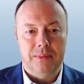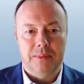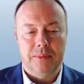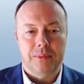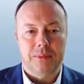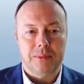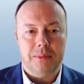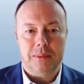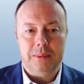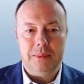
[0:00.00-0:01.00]

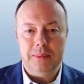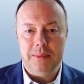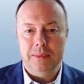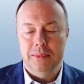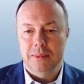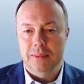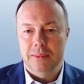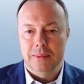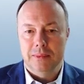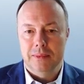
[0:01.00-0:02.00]

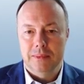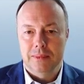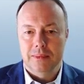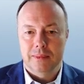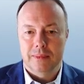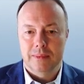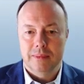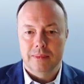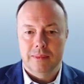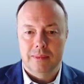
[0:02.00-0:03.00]

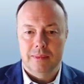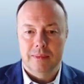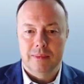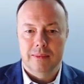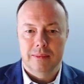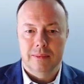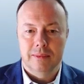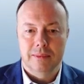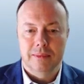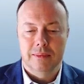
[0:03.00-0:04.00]

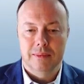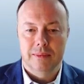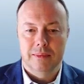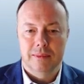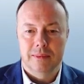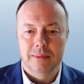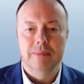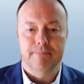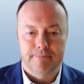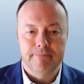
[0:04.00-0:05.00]

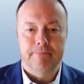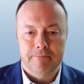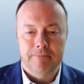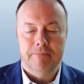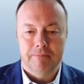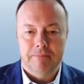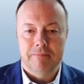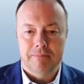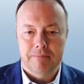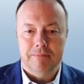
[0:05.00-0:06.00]

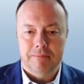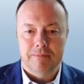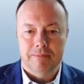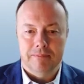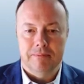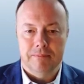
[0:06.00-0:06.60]
(not speaking)